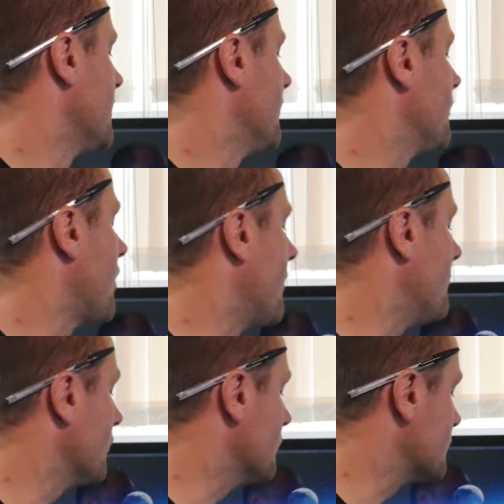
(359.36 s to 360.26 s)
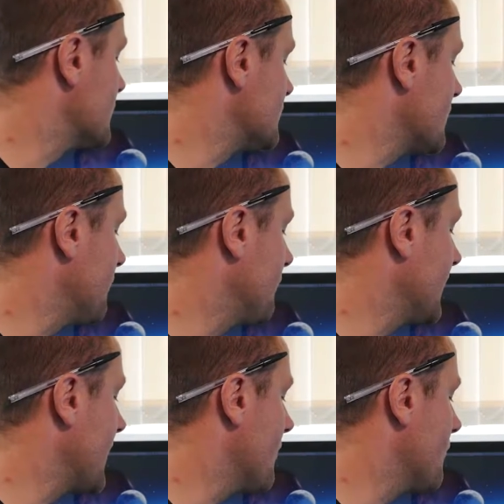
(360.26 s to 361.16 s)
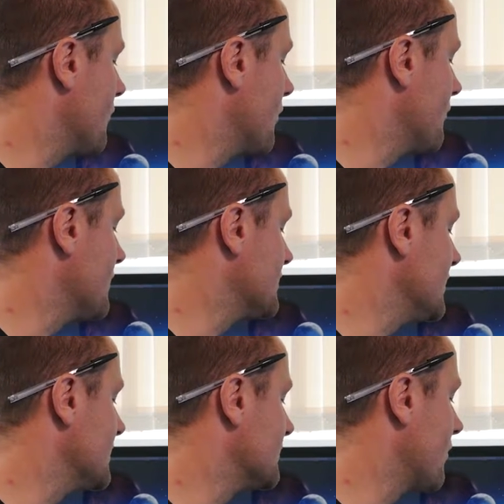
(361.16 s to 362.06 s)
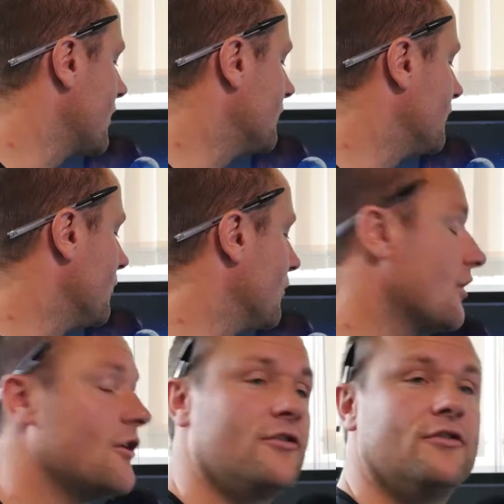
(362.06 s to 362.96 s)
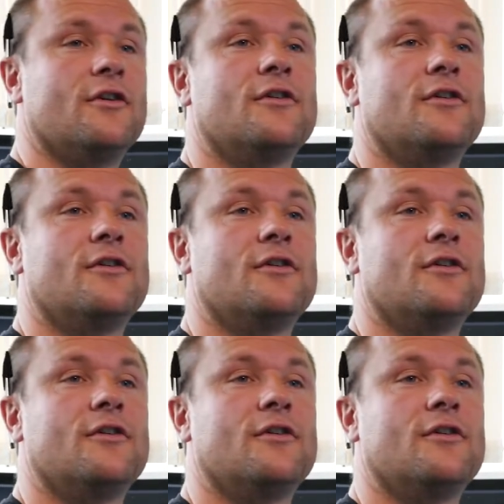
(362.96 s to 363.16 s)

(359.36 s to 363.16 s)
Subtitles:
that our models, which don't forget are originally designed for Earth at